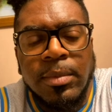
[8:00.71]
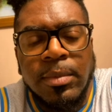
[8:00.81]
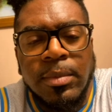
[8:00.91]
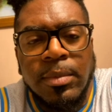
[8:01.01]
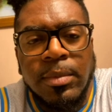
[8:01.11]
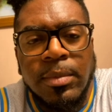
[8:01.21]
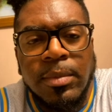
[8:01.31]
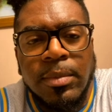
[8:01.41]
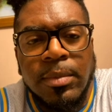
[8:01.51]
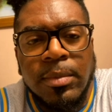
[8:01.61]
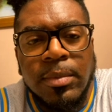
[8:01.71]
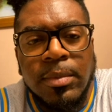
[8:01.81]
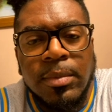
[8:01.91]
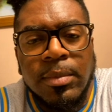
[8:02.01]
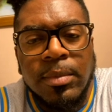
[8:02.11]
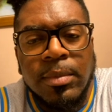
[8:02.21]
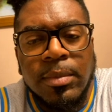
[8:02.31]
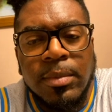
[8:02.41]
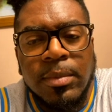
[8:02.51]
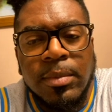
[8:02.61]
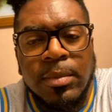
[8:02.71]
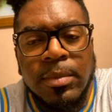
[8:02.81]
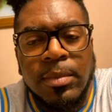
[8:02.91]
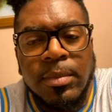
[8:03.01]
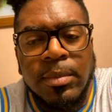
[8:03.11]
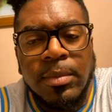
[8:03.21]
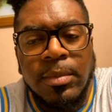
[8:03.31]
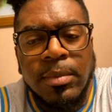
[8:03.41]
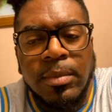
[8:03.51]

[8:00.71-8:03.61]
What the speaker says: This person isn't speaking.